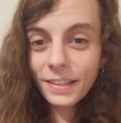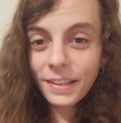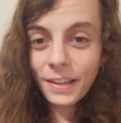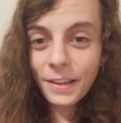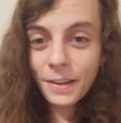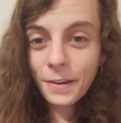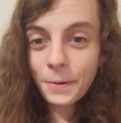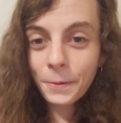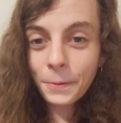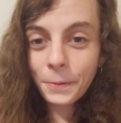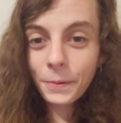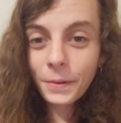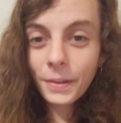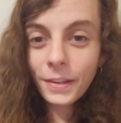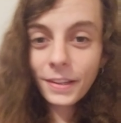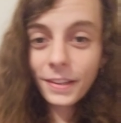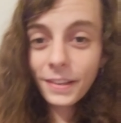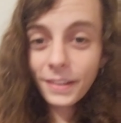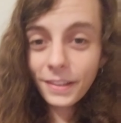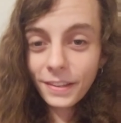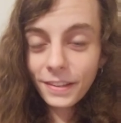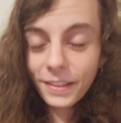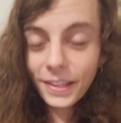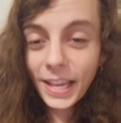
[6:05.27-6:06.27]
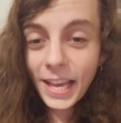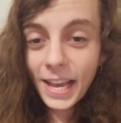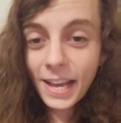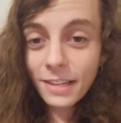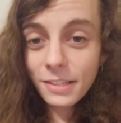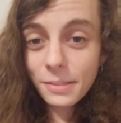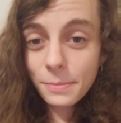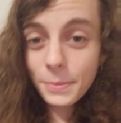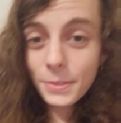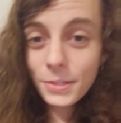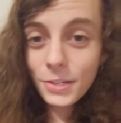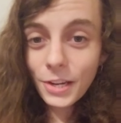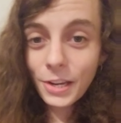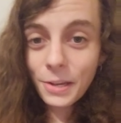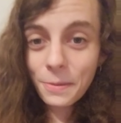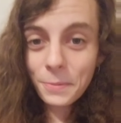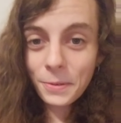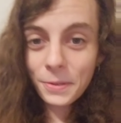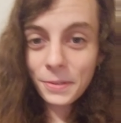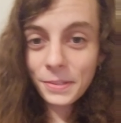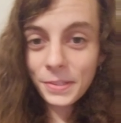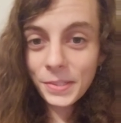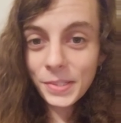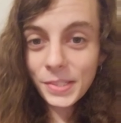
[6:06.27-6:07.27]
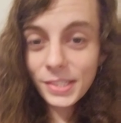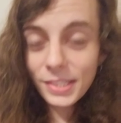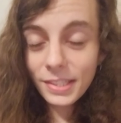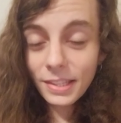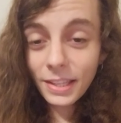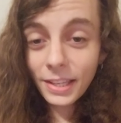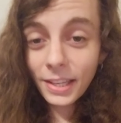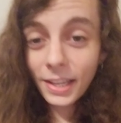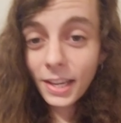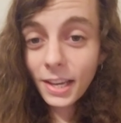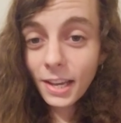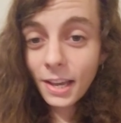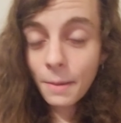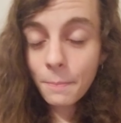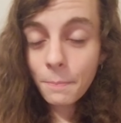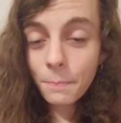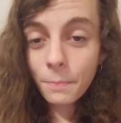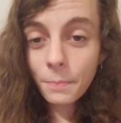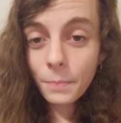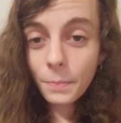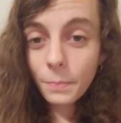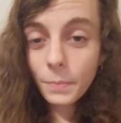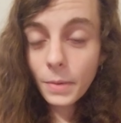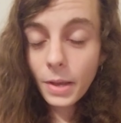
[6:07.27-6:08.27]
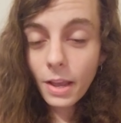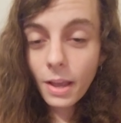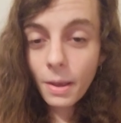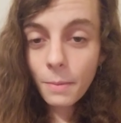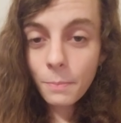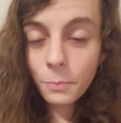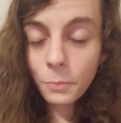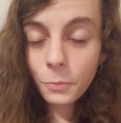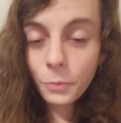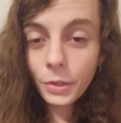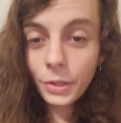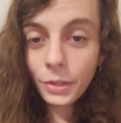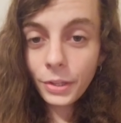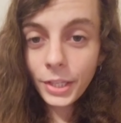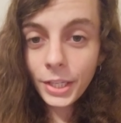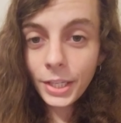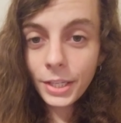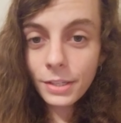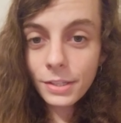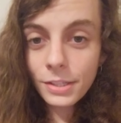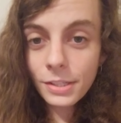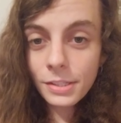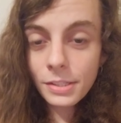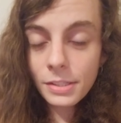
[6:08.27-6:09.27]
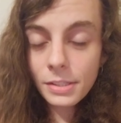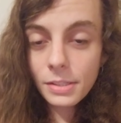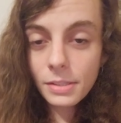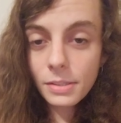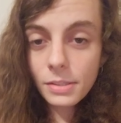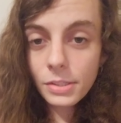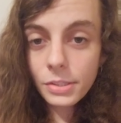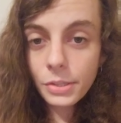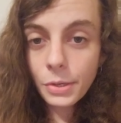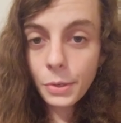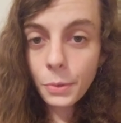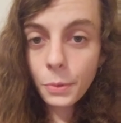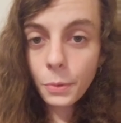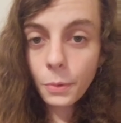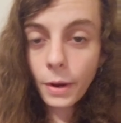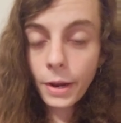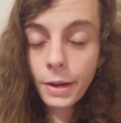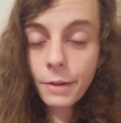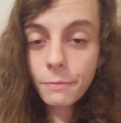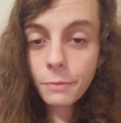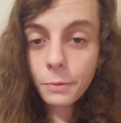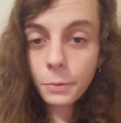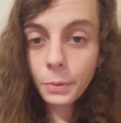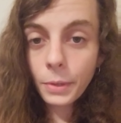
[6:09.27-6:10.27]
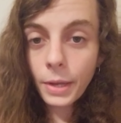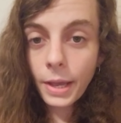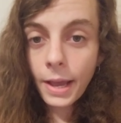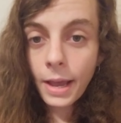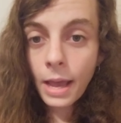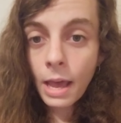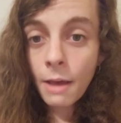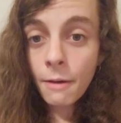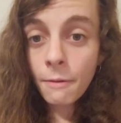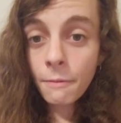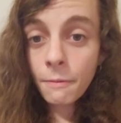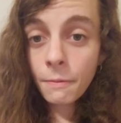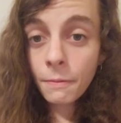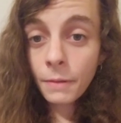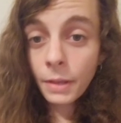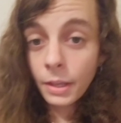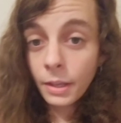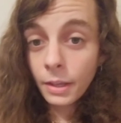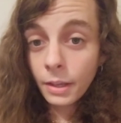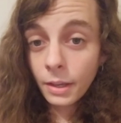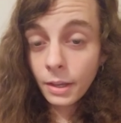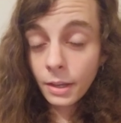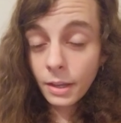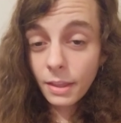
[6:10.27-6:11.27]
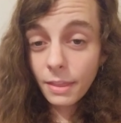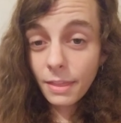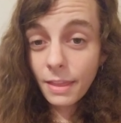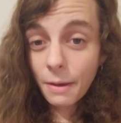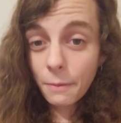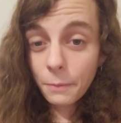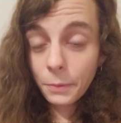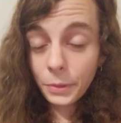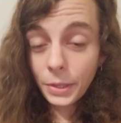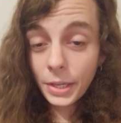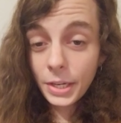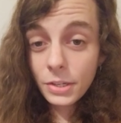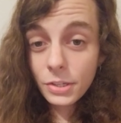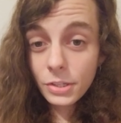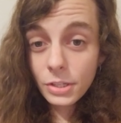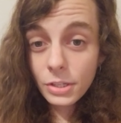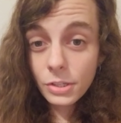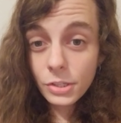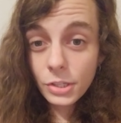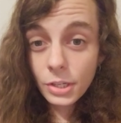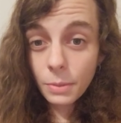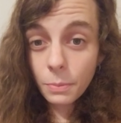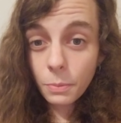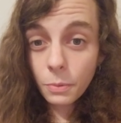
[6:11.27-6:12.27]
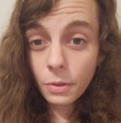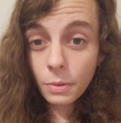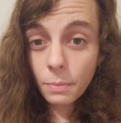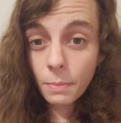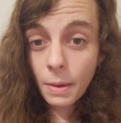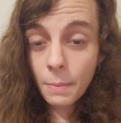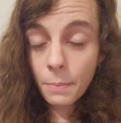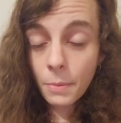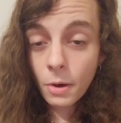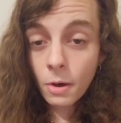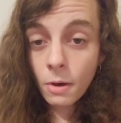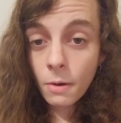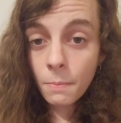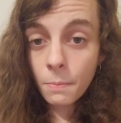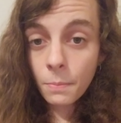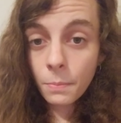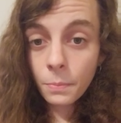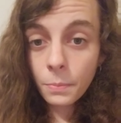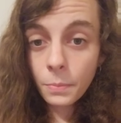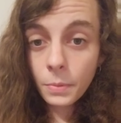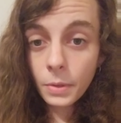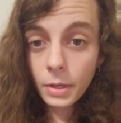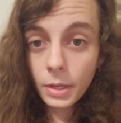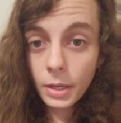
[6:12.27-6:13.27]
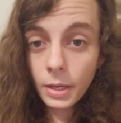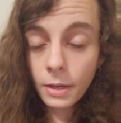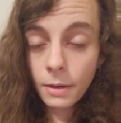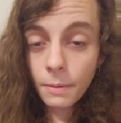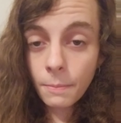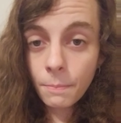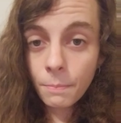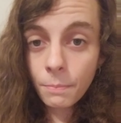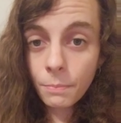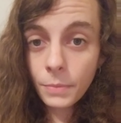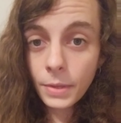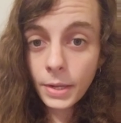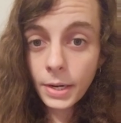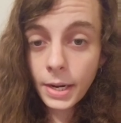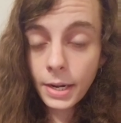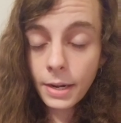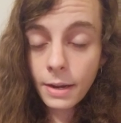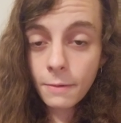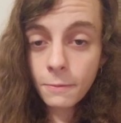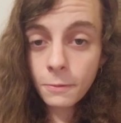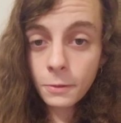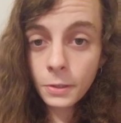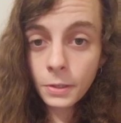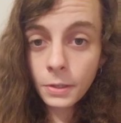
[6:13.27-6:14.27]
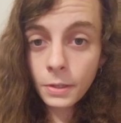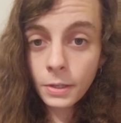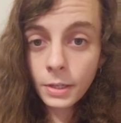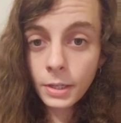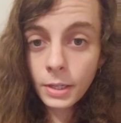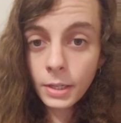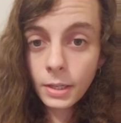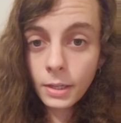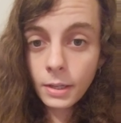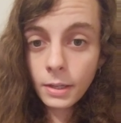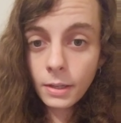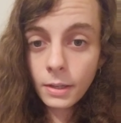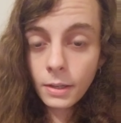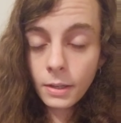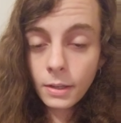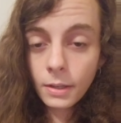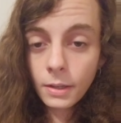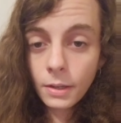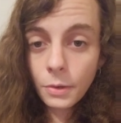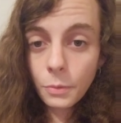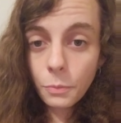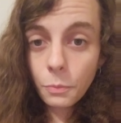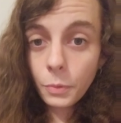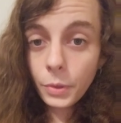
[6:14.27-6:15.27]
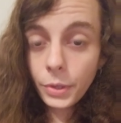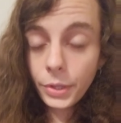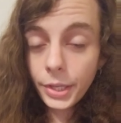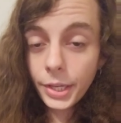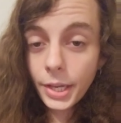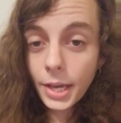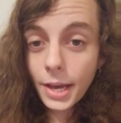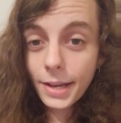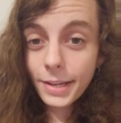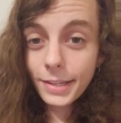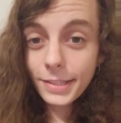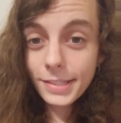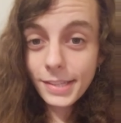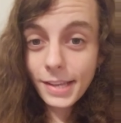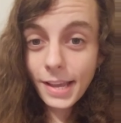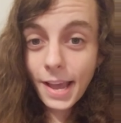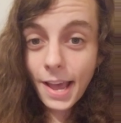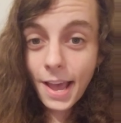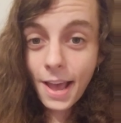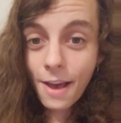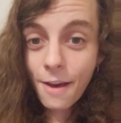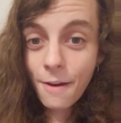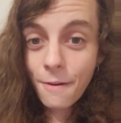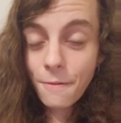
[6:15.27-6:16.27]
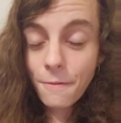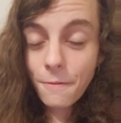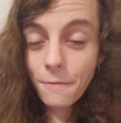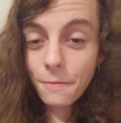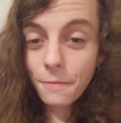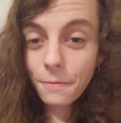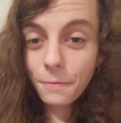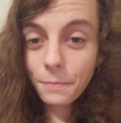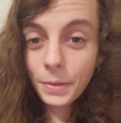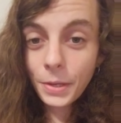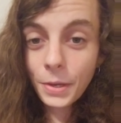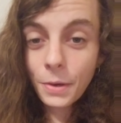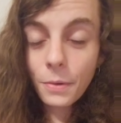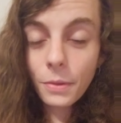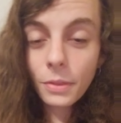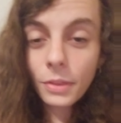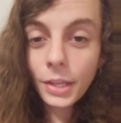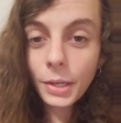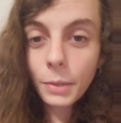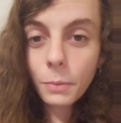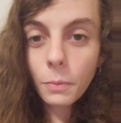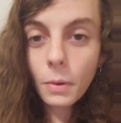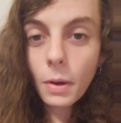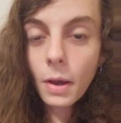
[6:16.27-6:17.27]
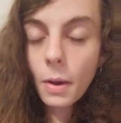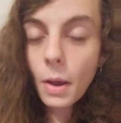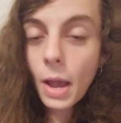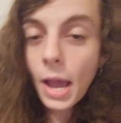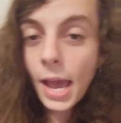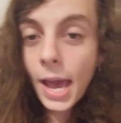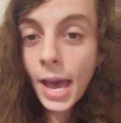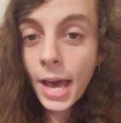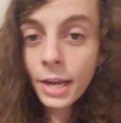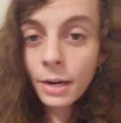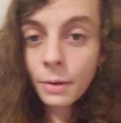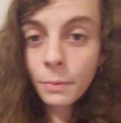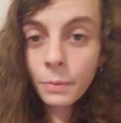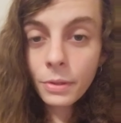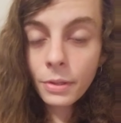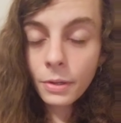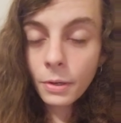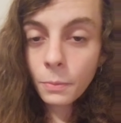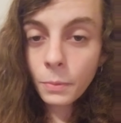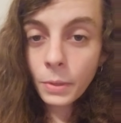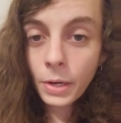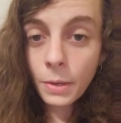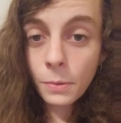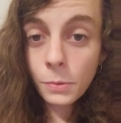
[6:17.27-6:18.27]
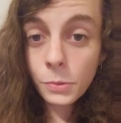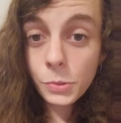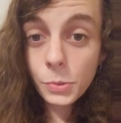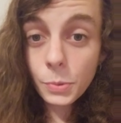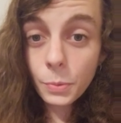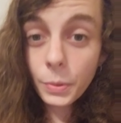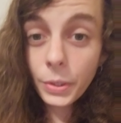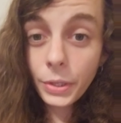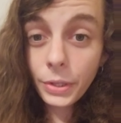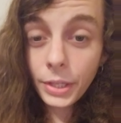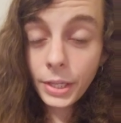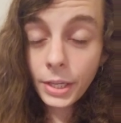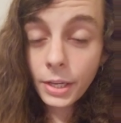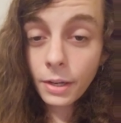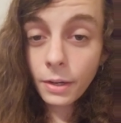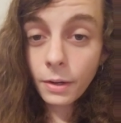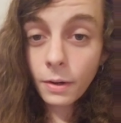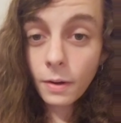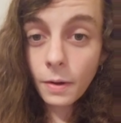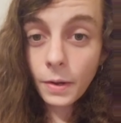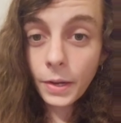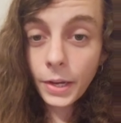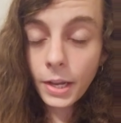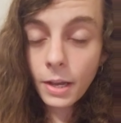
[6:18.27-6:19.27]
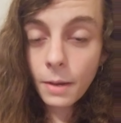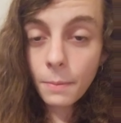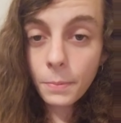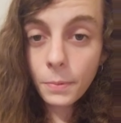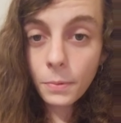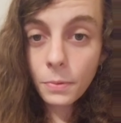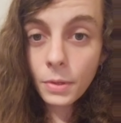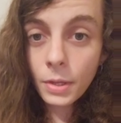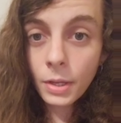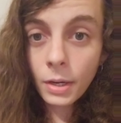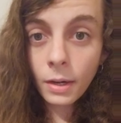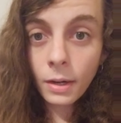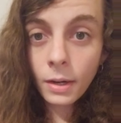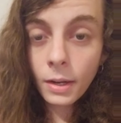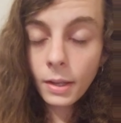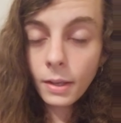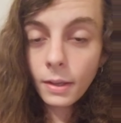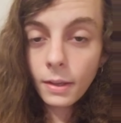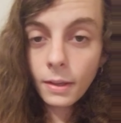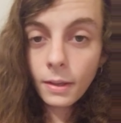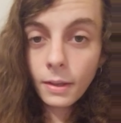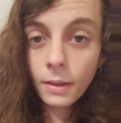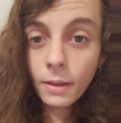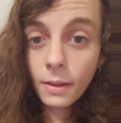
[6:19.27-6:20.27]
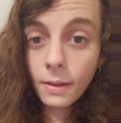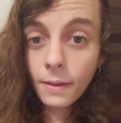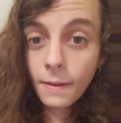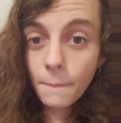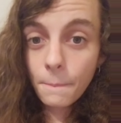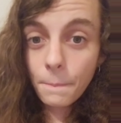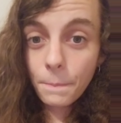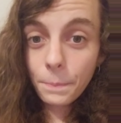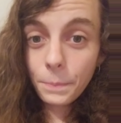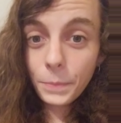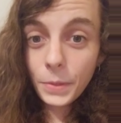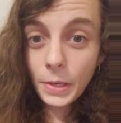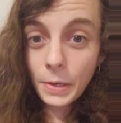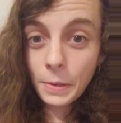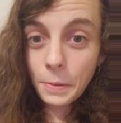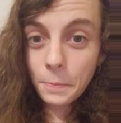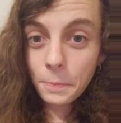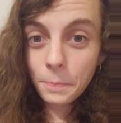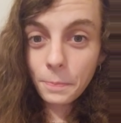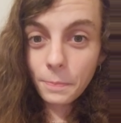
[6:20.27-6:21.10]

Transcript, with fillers: you know cat's pajamas. Like I'm I'm really just so grateful to have that relationship with my mom um, that I never really got to have. You know, like I had it with her when I was really young growing up, and then you know